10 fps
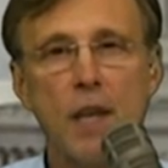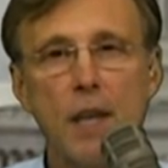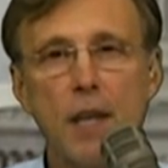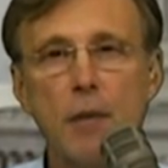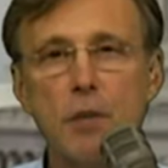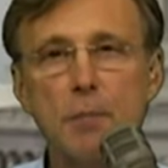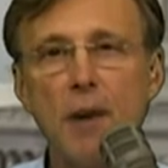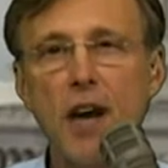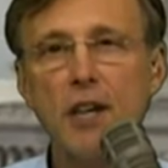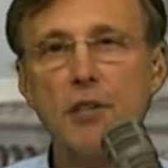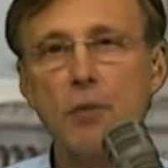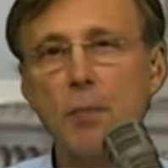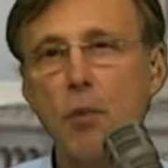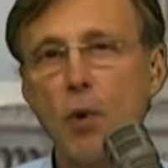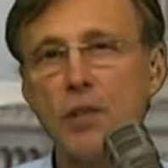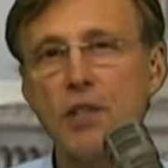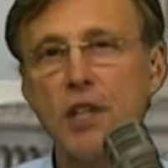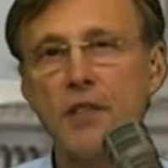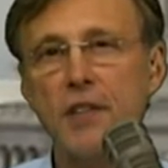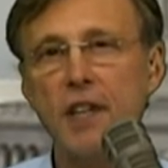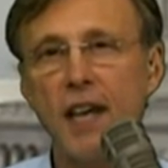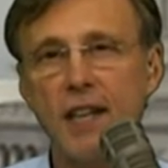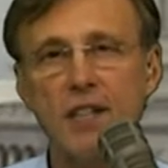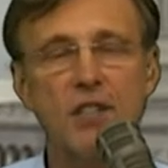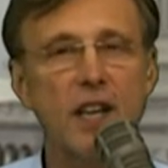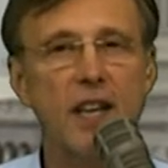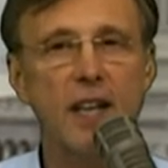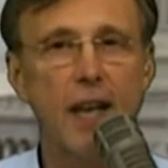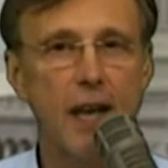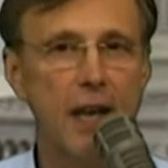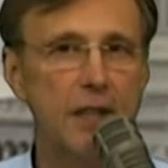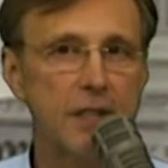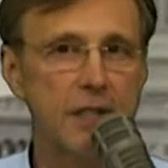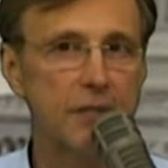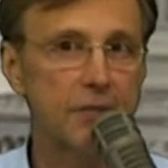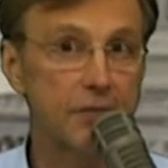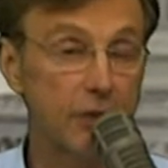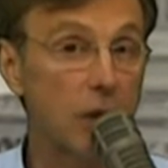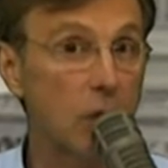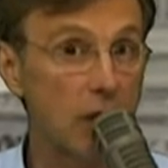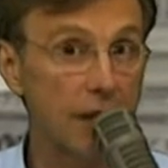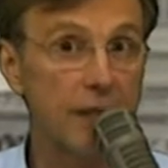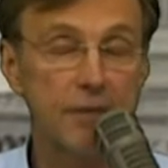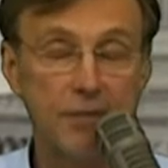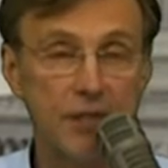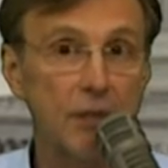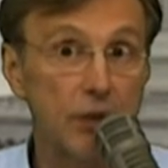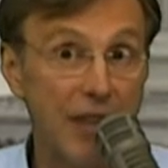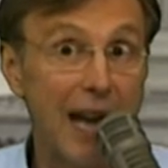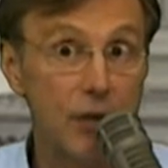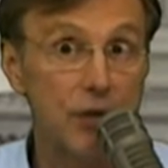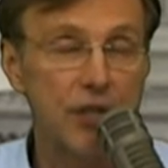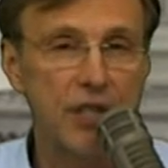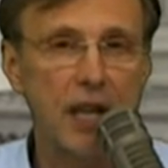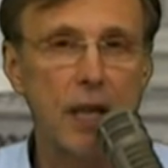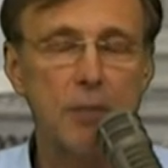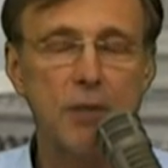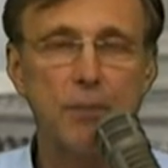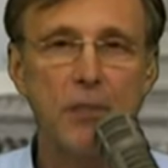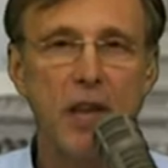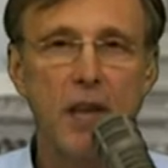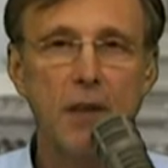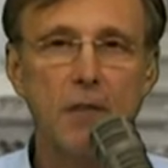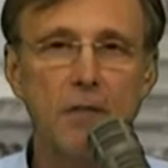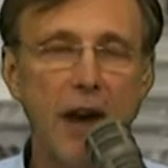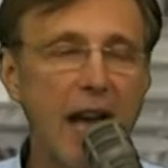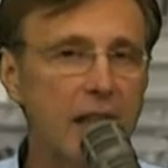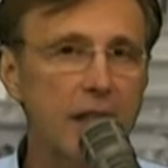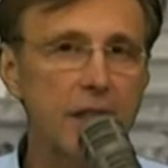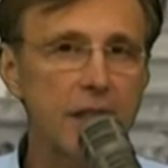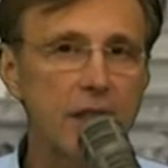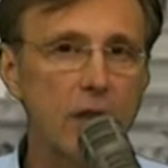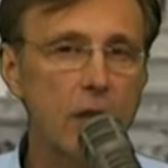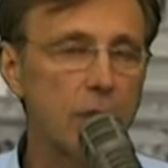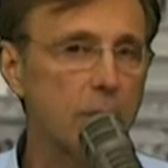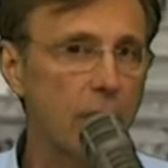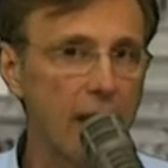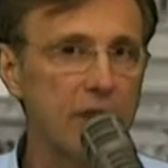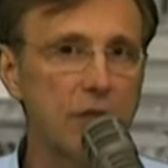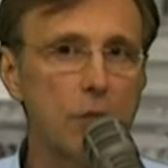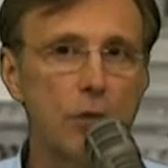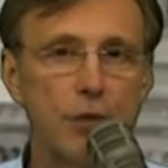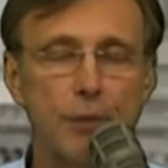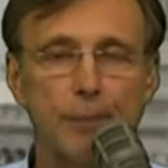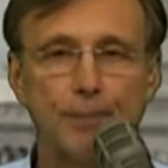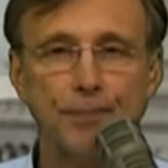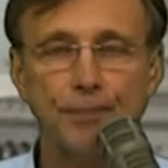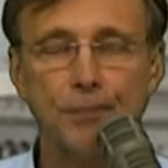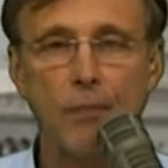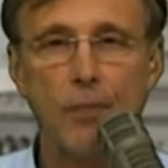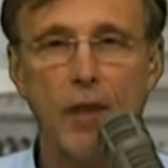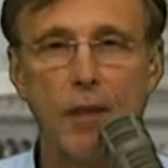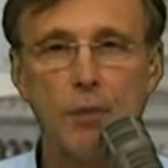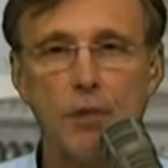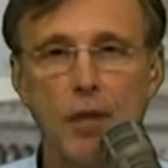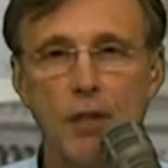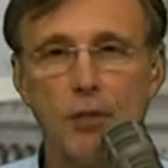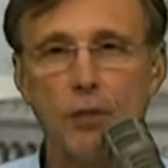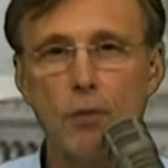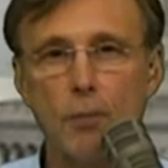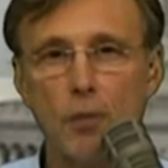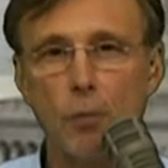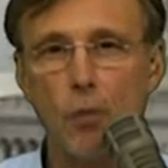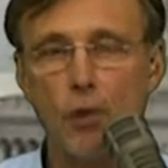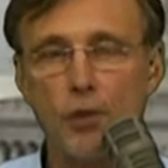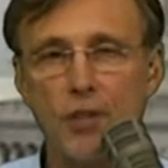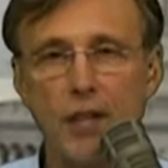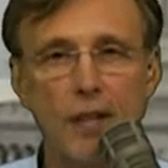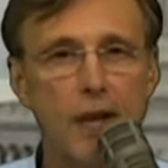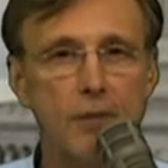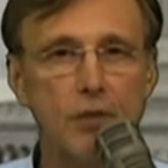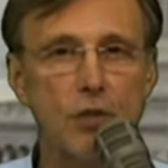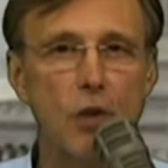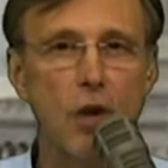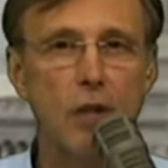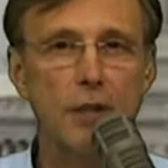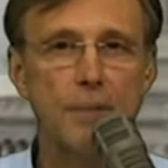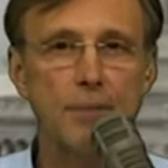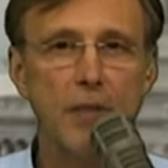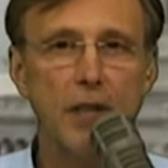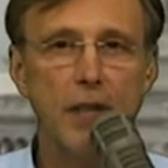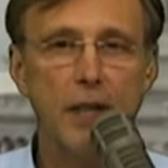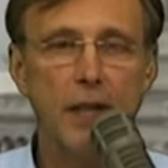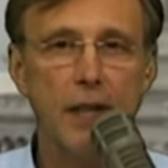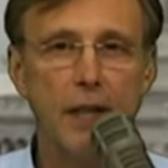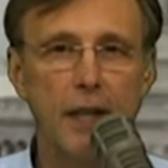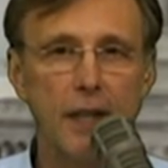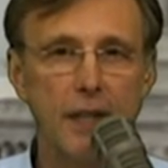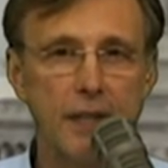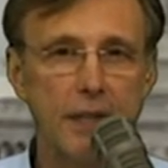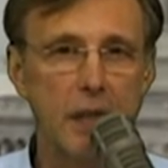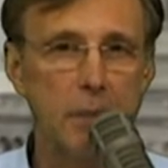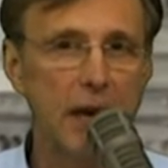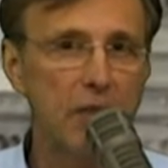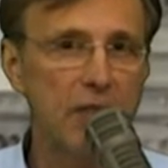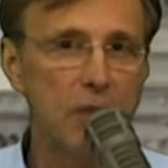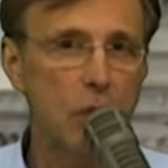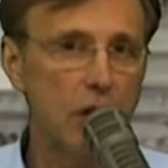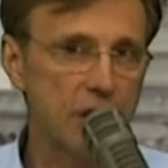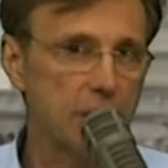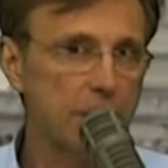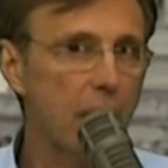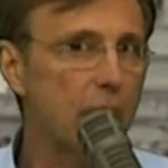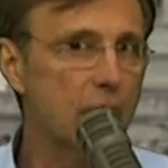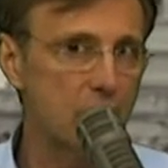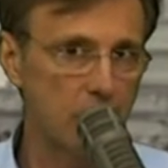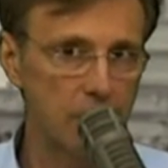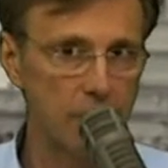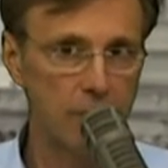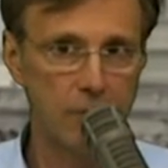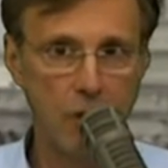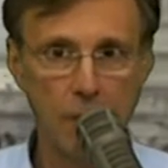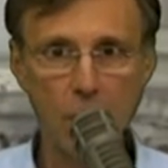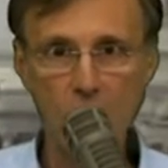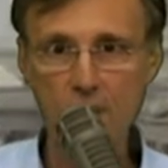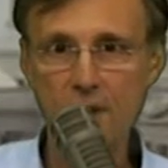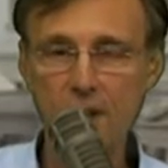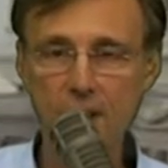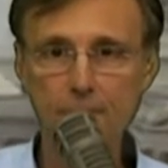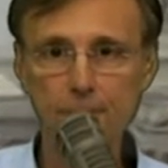He responded to reports that the NSA had uh, frequently, several thousand times, violated their own privacy rules. And he was talking to a group of reporters on a conference call and, and uh, about the Washington Post's re report that,